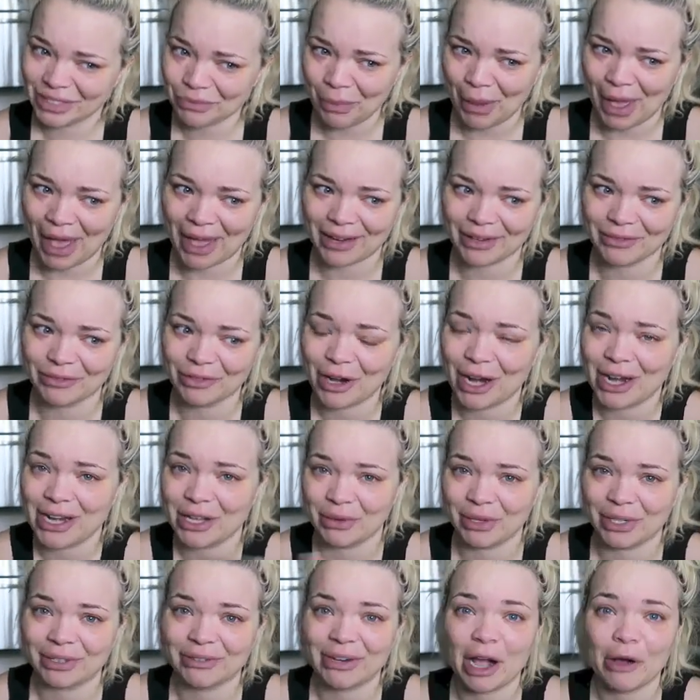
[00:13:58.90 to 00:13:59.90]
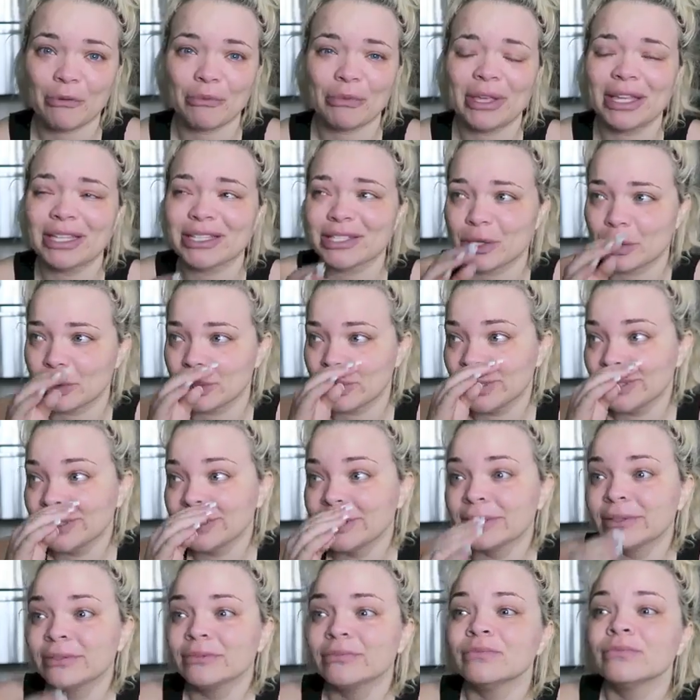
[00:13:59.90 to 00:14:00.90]
bad for anyone around me. So
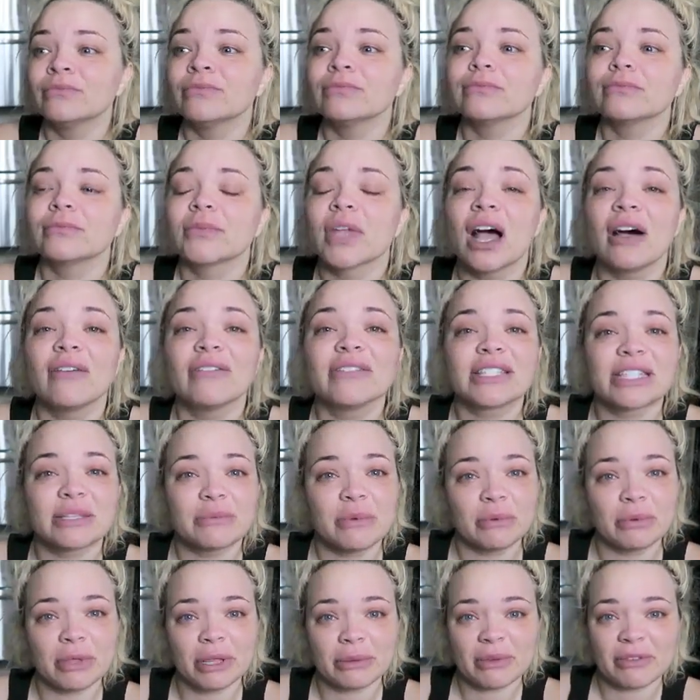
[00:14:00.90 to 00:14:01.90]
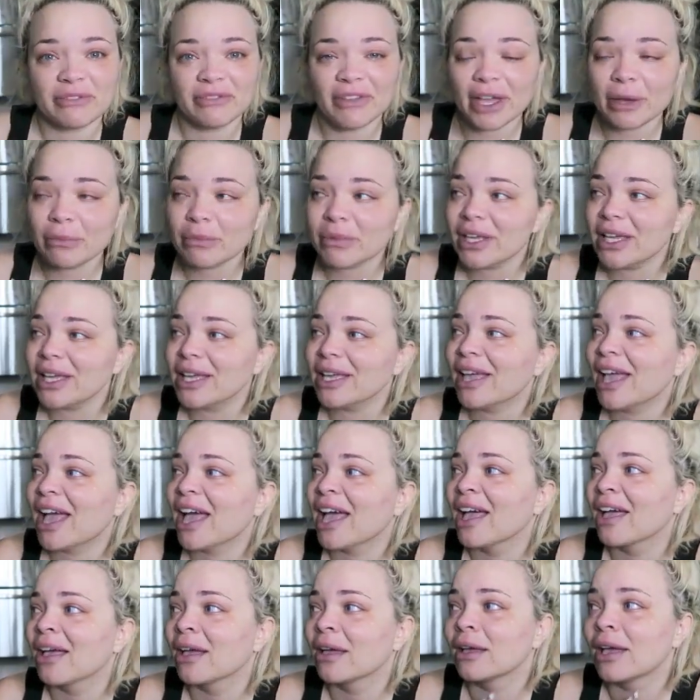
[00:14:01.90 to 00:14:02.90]
obviously people like my family
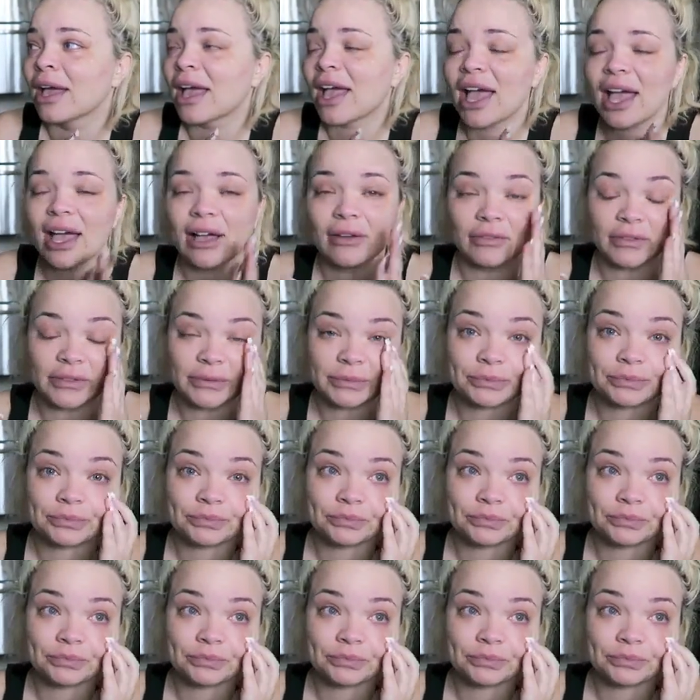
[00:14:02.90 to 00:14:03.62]
have